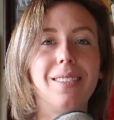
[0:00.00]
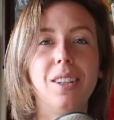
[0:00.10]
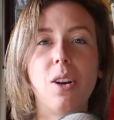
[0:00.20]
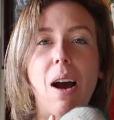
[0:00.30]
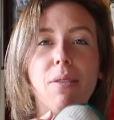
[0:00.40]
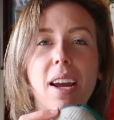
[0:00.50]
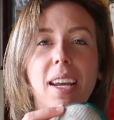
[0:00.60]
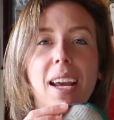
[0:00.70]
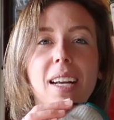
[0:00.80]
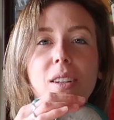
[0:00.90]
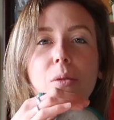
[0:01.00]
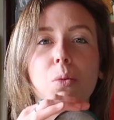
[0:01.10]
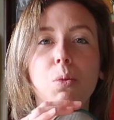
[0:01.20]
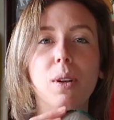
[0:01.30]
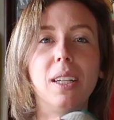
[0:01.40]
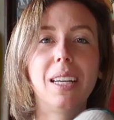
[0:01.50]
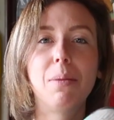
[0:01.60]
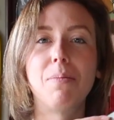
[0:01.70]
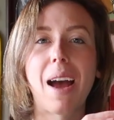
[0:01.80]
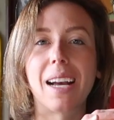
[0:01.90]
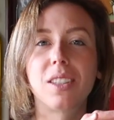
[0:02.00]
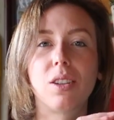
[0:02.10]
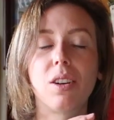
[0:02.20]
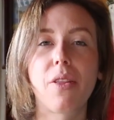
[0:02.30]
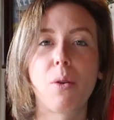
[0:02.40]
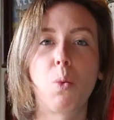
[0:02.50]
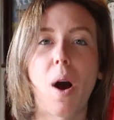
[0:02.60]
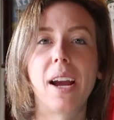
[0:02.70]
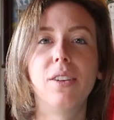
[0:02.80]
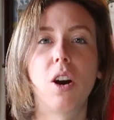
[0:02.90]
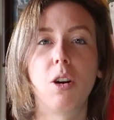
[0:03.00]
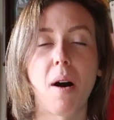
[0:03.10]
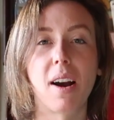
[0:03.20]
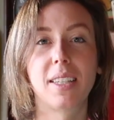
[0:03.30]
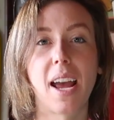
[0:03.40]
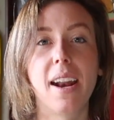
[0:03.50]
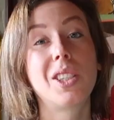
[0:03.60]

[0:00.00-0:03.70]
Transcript: you know, how Nike hasn't really mastered the wide toe box yet.